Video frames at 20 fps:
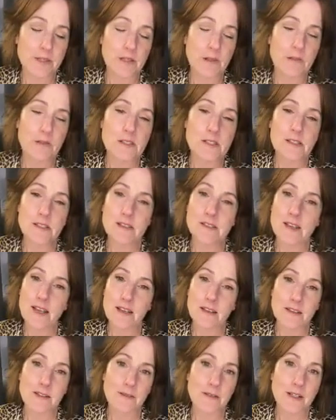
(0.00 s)
It was
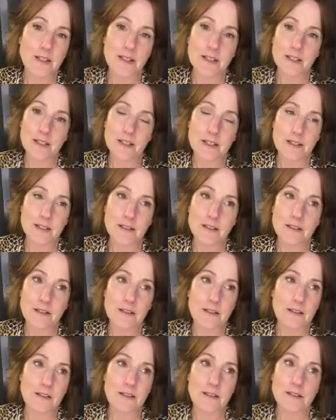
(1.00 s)
exactly what I needed.
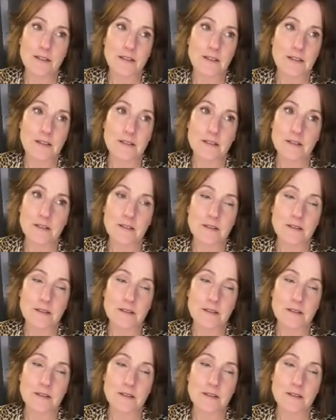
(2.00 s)
I just